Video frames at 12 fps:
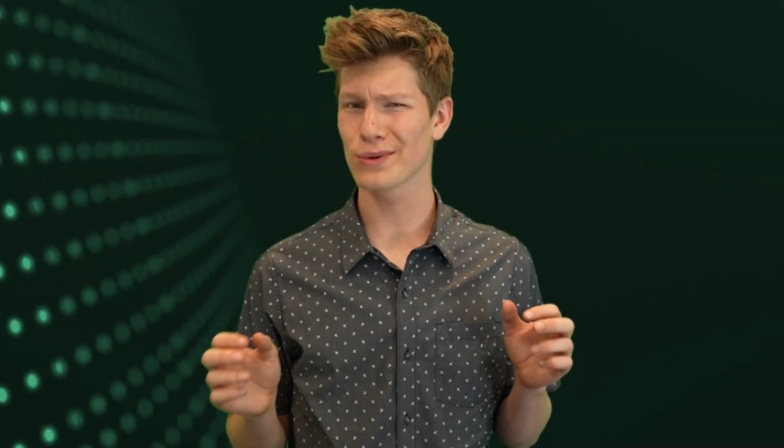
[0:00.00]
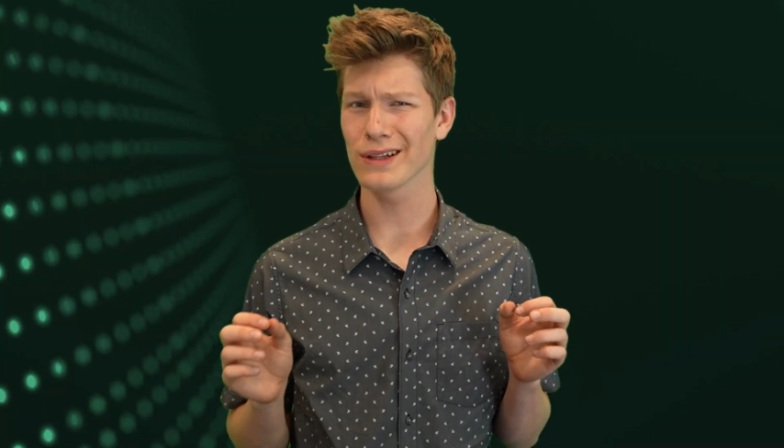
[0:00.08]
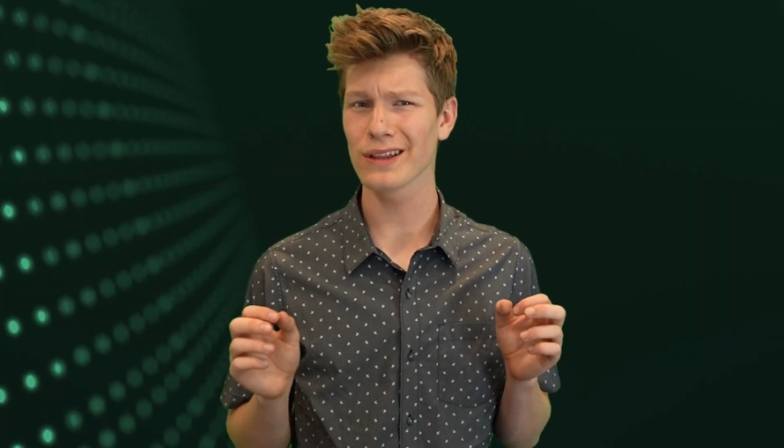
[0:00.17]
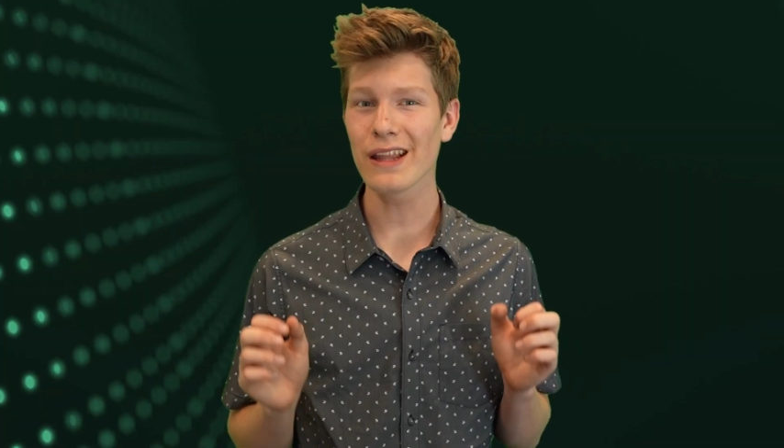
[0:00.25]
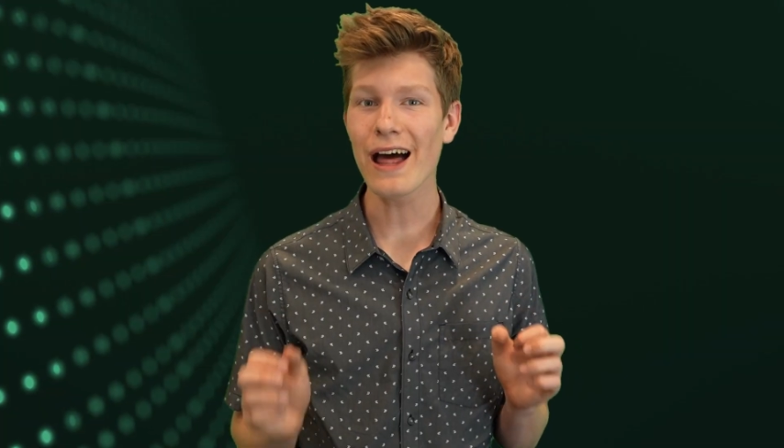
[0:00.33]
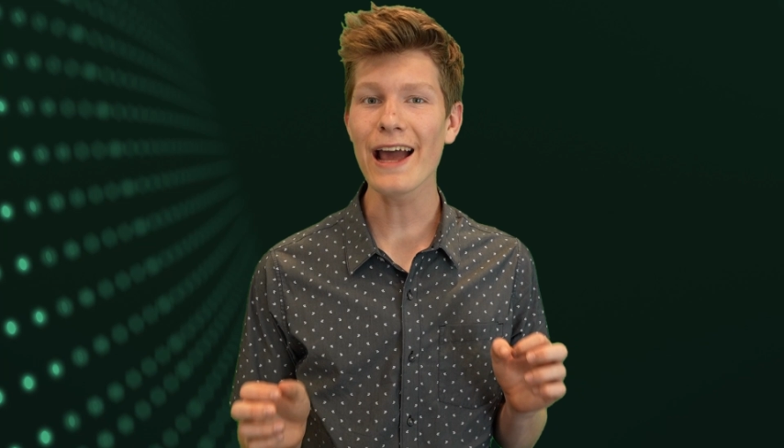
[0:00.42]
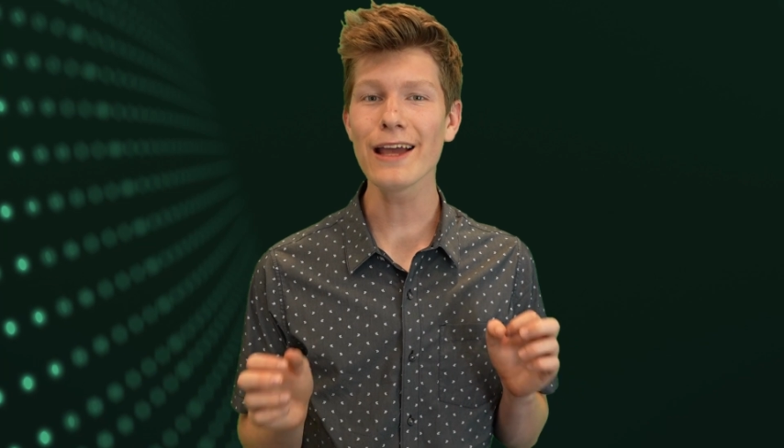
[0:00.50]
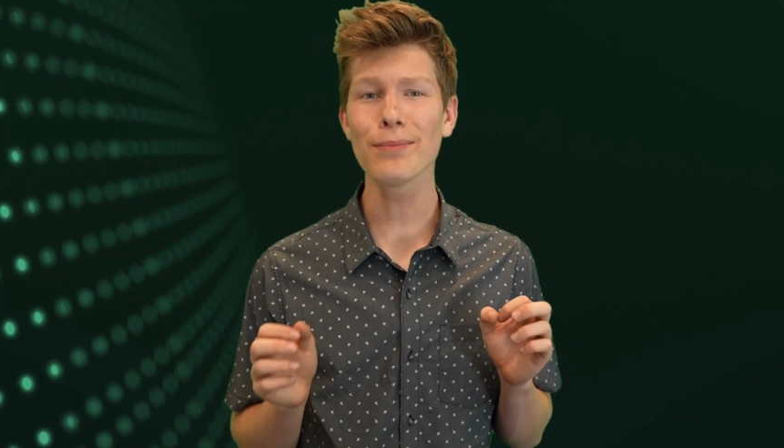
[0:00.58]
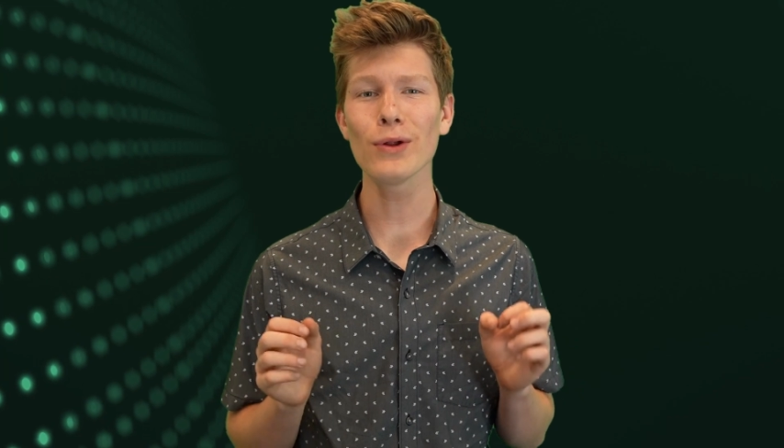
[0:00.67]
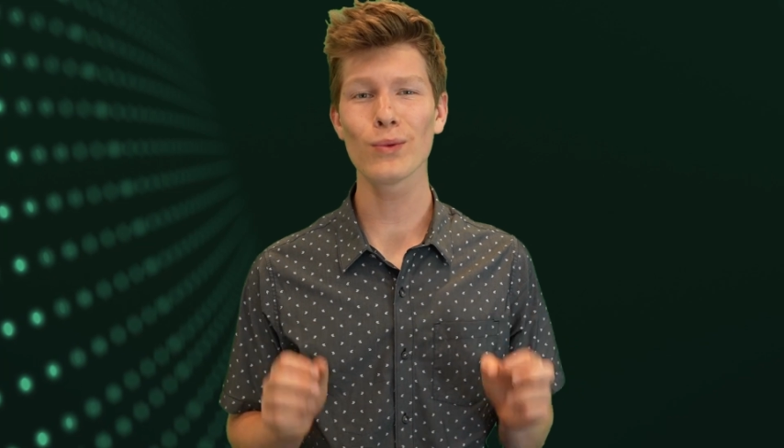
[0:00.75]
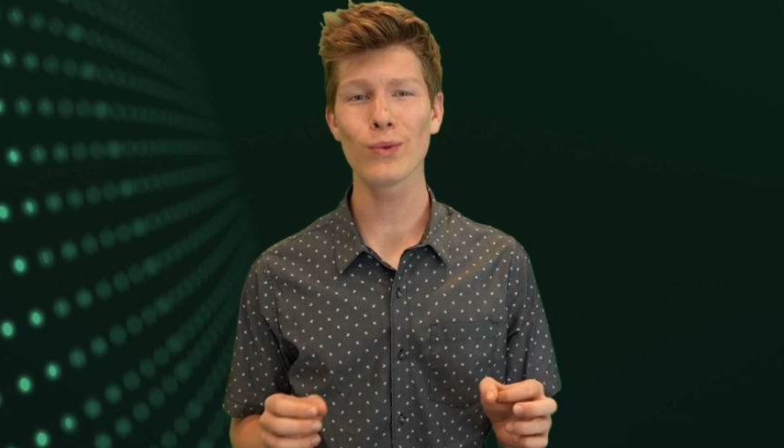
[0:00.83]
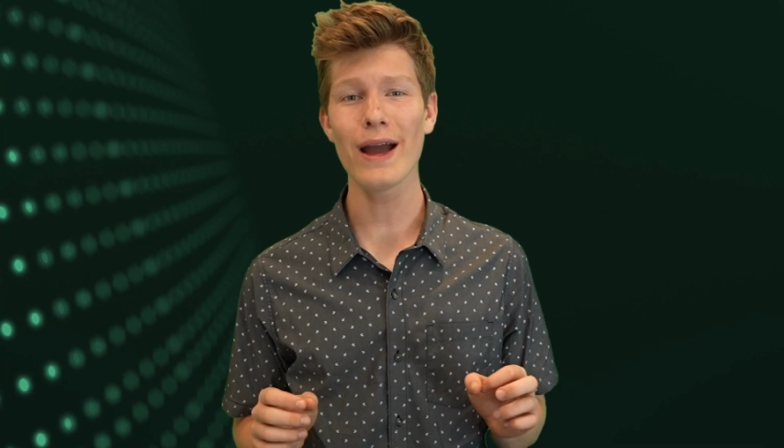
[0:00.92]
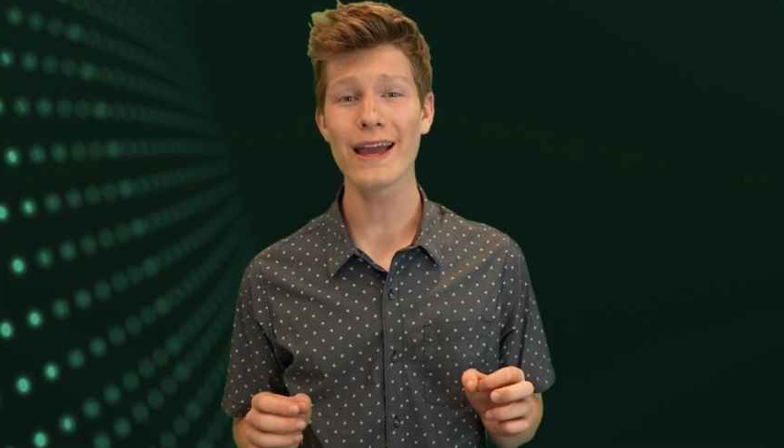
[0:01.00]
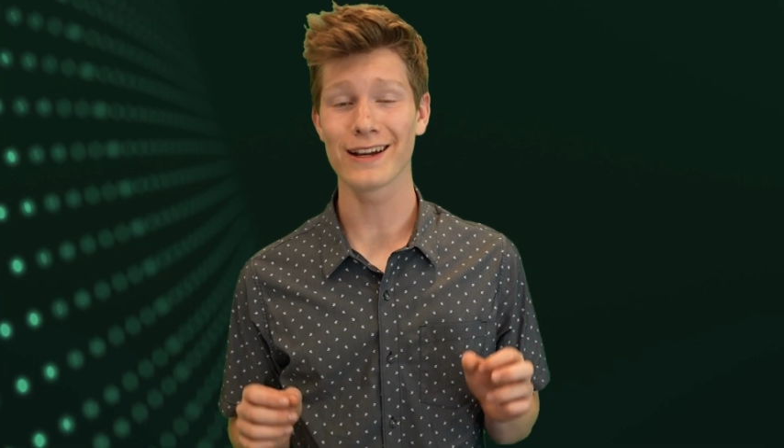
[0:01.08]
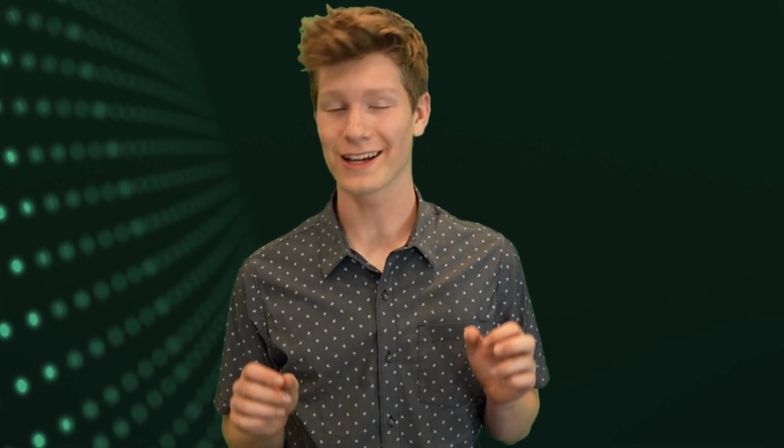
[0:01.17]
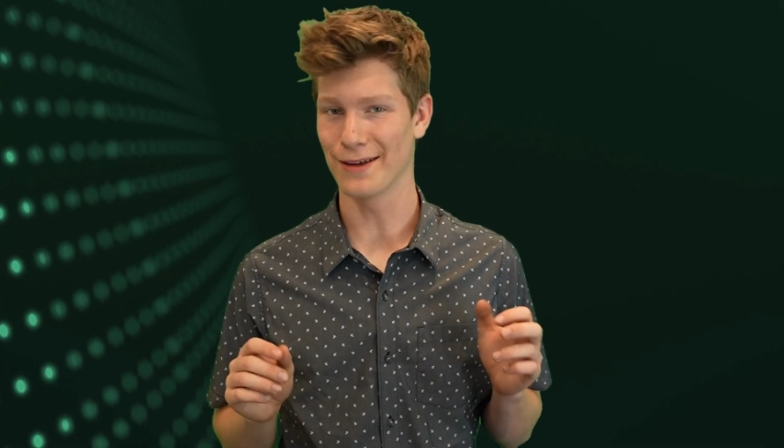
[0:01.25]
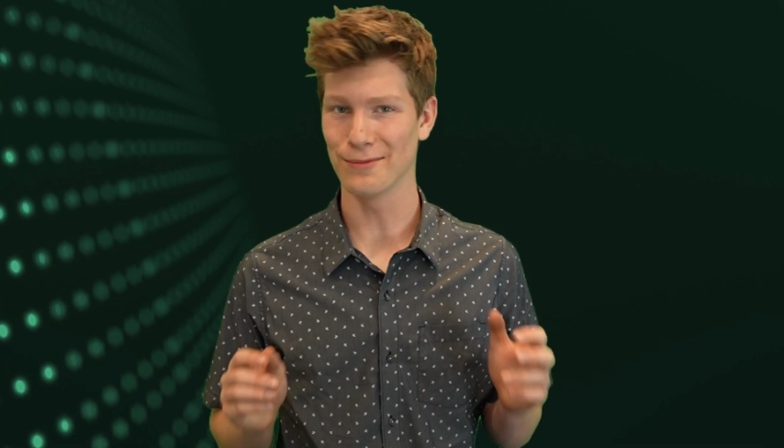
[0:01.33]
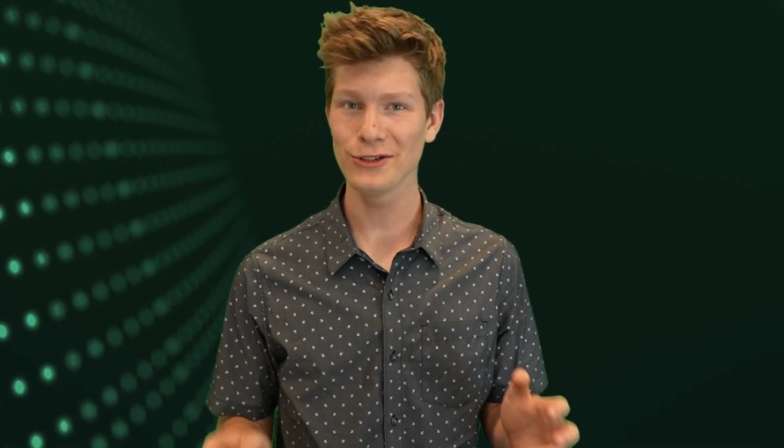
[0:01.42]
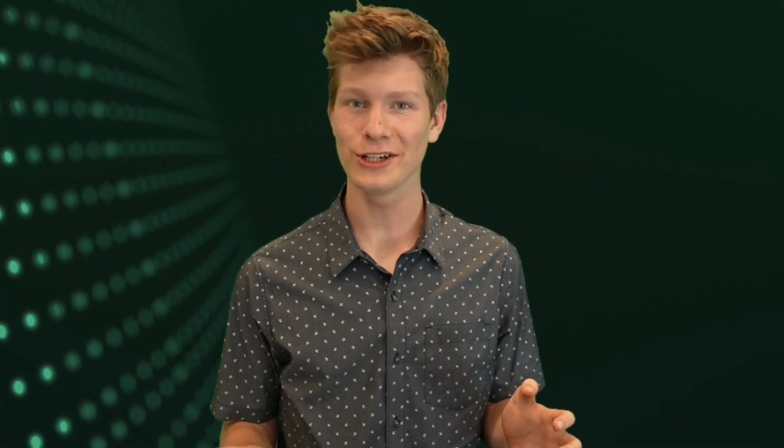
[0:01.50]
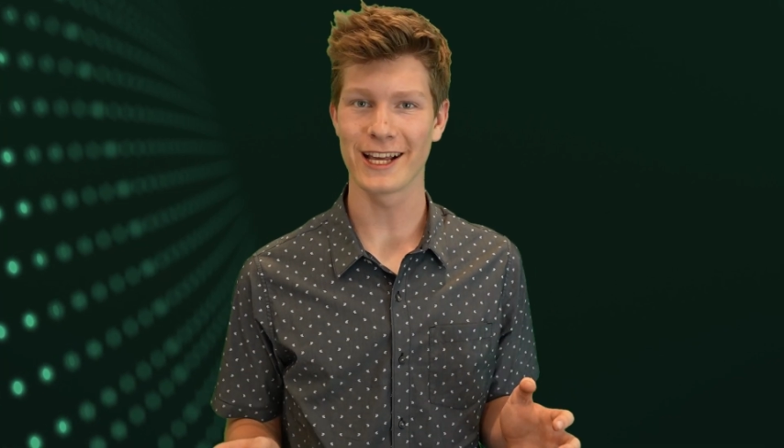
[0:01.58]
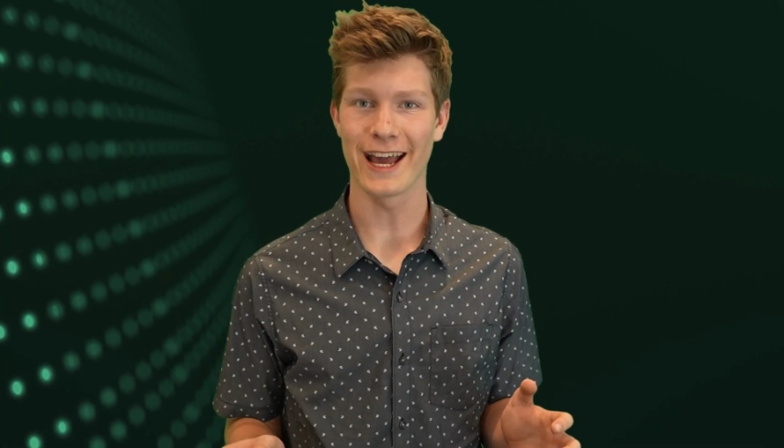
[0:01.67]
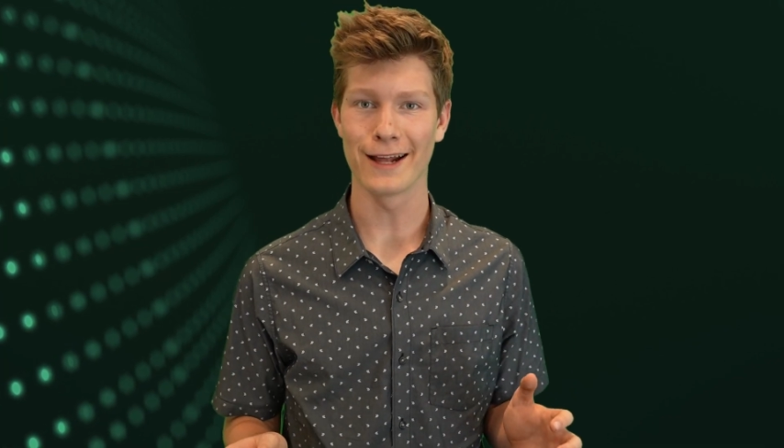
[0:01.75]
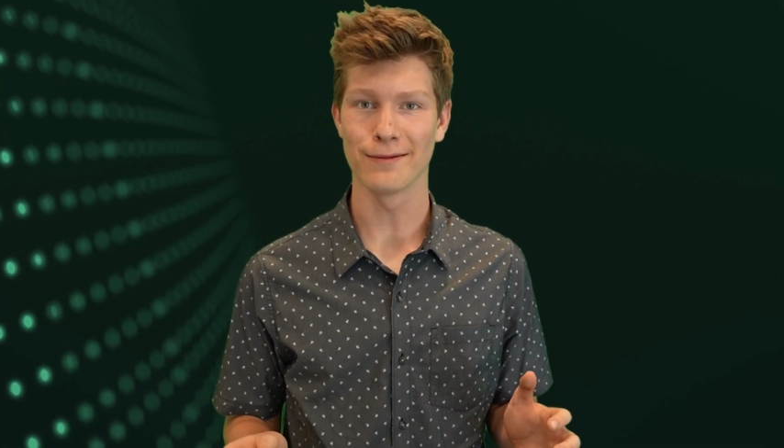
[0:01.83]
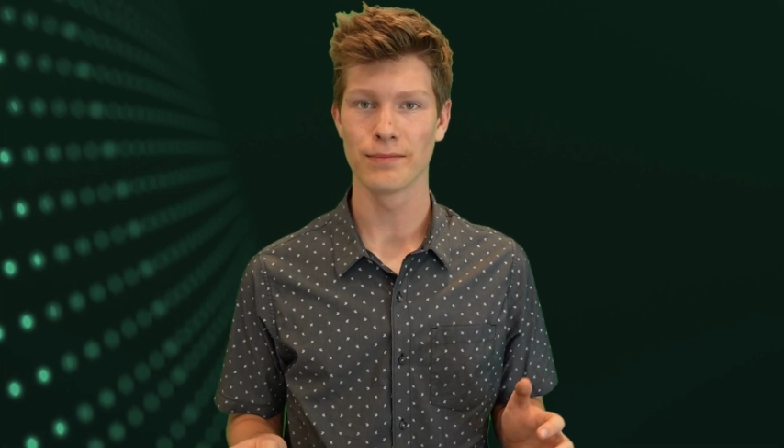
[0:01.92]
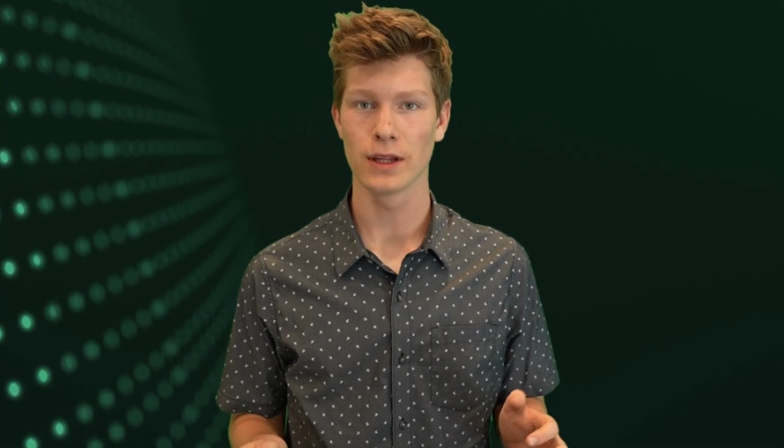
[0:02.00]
reliable way to communicate.